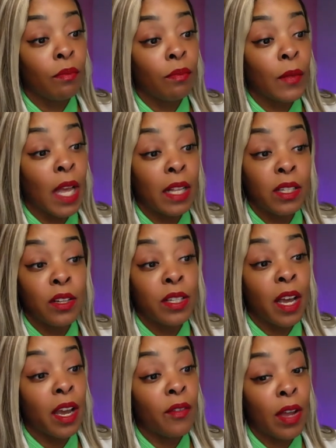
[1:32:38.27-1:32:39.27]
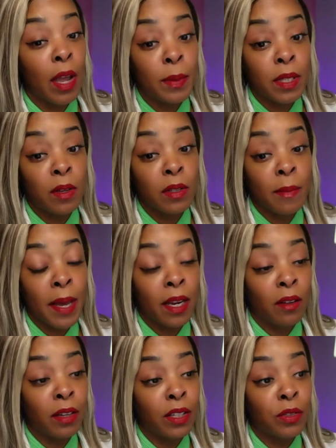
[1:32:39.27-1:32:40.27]
I told y'all every episode somebody
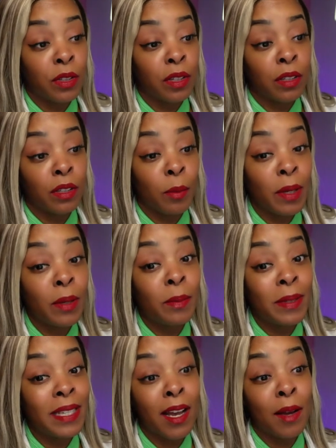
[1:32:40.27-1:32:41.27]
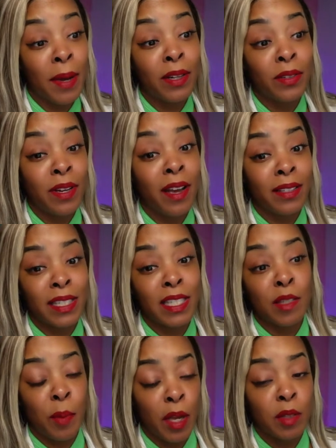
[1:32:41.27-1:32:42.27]
gonna get drugged. We we talking about drugs. This is
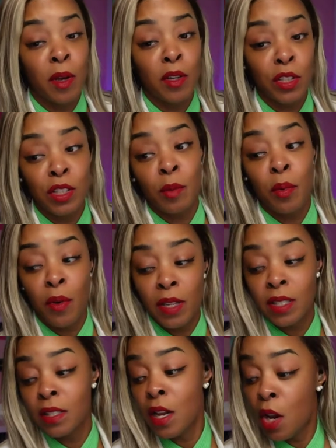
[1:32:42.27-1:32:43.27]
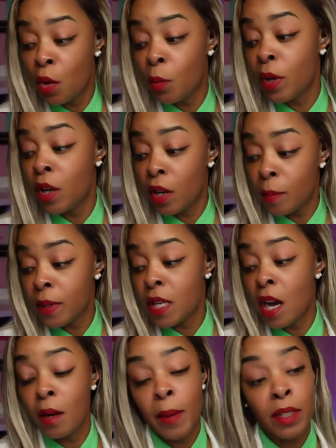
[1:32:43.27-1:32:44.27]
pills, potions, and poisons. We're gonna be
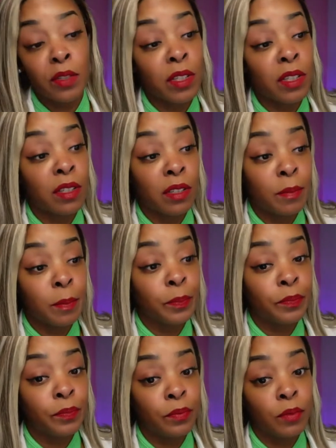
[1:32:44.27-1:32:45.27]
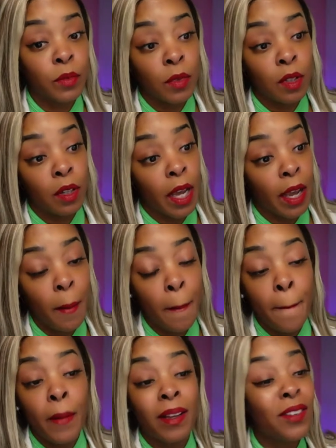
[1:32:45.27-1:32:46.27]
talking about the drugs. Okay,
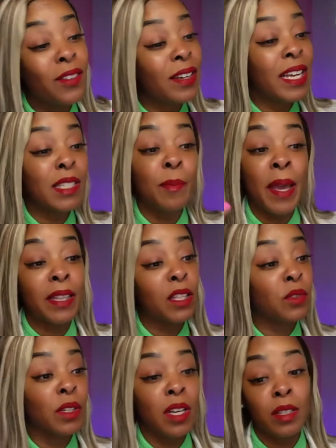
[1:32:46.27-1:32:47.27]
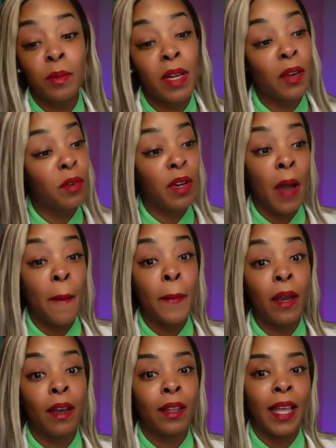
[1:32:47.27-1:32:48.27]
you can expect the drugs whenever you come
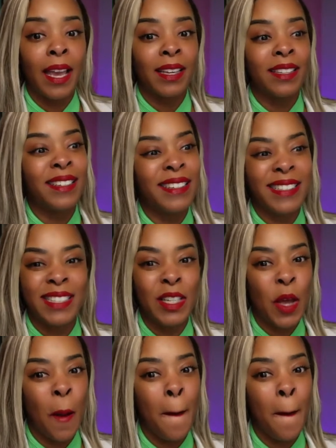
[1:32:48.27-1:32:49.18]
here. Like you can, you know,